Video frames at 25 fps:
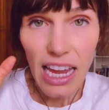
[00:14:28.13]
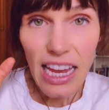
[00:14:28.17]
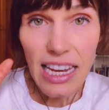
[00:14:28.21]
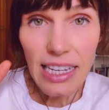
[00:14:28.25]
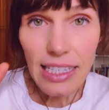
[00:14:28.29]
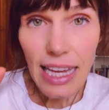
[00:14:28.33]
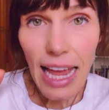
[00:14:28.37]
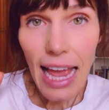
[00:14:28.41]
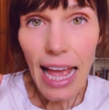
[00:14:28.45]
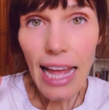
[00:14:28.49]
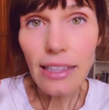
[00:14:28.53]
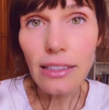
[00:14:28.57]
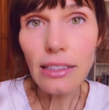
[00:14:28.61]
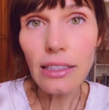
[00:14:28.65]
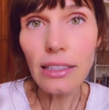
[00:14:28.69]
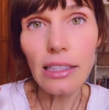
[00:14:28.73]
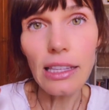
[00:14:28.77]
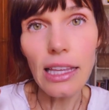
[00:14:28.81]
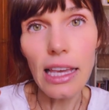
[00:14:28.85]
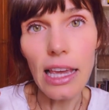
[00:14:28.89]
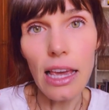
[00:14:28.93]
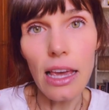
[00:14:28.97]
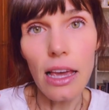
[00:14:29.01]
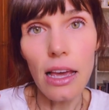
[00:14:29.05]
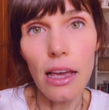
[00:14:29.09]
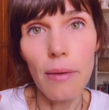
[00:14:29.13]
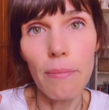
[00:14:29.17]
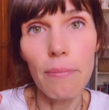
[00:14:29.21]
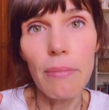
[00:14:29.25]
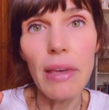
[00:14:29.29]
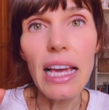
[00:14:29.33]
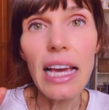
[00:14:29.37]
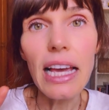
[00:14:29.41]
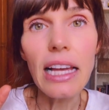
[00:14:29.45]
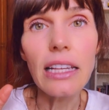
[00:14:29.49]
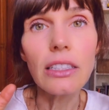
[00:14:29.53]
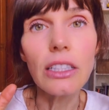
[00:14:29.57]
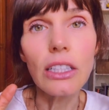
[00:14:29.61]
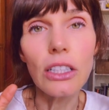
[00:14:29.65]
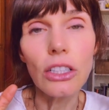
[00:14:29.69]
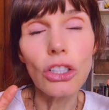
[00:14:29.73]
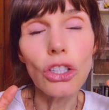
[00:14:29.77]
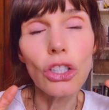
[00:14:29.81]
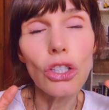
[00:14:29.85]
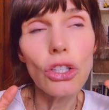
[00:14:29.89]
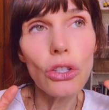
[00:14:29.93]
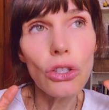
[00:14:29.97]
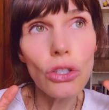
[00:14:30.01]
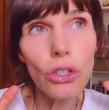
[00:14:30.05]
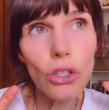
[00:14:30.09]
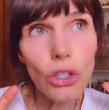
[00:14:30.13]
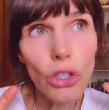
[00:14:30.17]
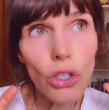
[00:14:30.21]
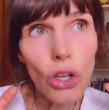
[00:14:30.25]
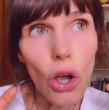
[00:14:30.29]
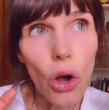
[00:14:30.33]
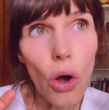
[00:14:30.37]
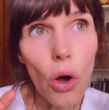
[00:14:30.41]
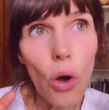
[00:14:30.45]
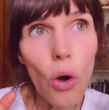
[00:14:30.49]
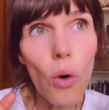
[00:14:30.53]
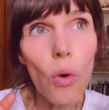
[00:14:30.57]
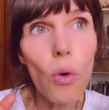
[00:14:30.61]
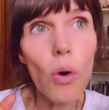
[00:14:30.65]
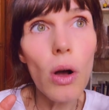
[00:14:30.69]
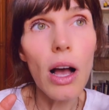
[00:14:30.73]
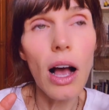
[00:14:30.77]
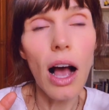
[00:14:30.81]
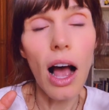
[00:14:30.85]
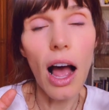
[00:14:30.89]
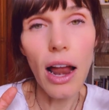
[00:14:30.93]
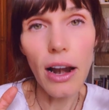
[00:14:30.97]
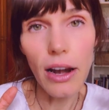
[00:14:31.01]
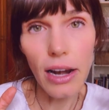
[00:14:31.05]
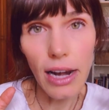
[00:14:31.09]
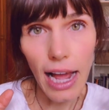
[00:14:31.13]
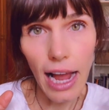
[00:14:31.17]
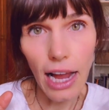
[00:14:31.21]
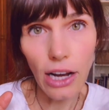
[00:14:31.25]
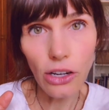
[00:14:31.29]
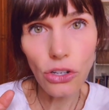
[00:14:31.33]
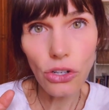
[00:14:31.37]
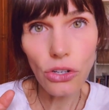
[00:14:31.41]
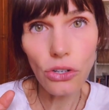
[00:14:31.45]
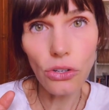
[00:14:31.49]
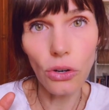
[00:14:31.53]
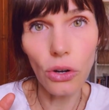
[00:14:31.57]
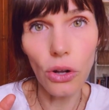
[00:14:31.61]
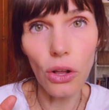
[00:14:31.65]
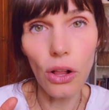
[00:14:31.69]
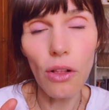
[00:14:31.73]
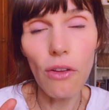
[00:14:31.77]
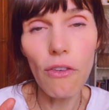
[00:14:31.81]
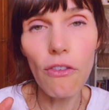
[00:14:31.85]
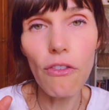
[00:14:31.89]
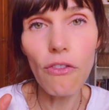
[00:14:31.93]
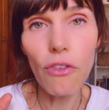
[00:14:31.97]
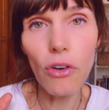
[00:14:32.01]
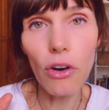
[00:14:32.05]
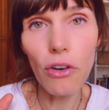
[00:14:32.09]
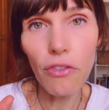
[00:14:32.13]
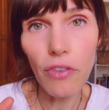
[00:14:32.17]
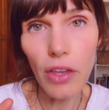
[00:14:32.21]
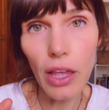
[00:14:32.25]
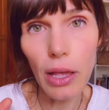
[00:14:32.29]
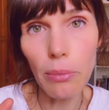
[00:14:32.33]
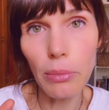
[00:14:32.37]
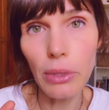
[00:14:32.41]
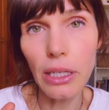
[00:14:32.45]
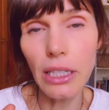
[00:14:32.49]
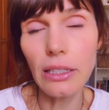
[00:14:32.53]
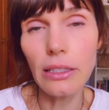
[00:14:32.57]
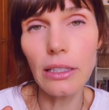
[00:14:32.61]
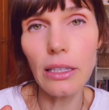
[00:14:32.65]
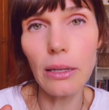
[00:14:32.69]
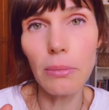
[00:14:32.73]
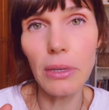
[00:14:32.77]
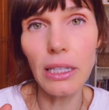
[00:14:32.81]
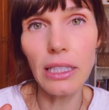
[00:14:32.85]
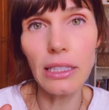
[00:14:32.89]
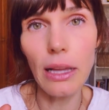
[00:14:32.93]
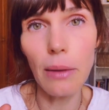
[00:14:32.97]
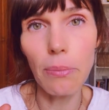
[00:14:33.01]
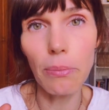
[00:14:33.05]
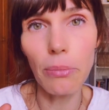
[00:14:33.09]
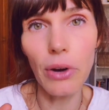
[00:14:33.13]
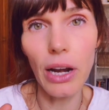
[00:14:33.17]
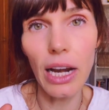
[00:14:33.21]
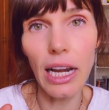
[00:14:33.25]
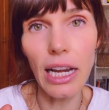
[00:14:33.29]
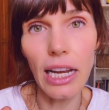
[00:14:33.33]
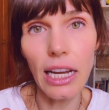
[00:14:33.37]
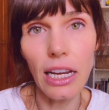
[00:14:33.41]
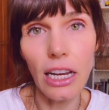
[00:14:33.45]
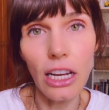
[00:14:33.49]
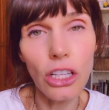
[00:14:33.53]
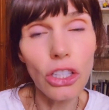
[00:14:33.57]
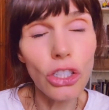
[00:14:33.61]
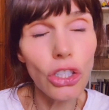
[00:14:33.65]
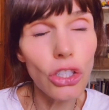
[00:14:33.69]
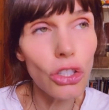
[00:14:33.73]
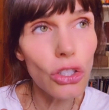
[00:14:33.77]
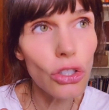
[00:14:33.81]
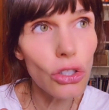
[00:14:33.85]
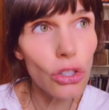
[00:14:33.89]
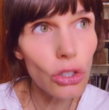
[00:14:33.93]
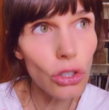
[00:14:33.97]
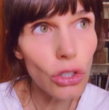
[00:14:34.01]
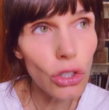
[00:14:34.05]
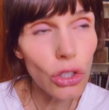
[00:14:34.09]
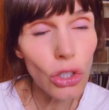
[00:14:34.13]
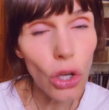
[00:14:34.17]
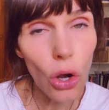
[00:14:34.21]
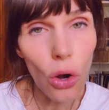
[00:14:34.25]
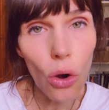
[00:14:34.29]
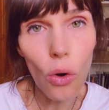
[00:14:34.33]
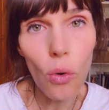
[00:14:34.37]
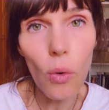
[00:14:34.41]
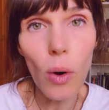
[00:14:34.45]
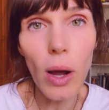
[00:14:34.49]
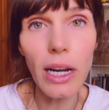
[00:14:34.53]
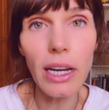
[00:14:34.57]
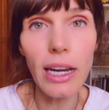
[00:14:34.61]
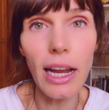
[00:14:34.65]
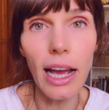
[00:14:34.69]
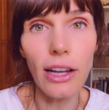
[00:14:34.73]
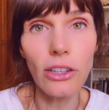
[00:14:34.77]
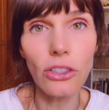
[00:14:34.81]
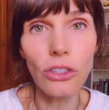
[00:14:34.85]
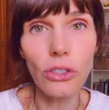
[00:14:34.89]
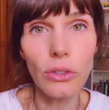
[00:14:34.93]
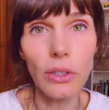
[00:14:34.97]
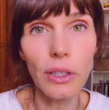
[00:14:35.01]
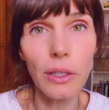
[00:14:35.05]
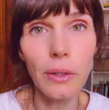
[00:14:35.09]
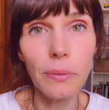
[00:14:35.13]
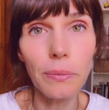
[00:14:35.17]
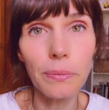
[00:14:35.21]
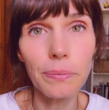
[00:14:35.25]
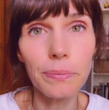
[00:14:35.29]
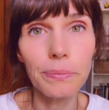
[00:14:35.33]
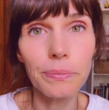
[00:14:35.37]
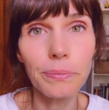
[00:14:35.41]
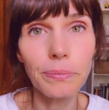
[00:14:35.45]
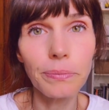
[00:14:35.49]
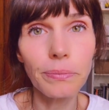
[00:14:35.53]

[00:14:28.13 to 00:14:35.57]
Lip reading: intensely, because it's so unnatural for families to be separated. It's so unnatural.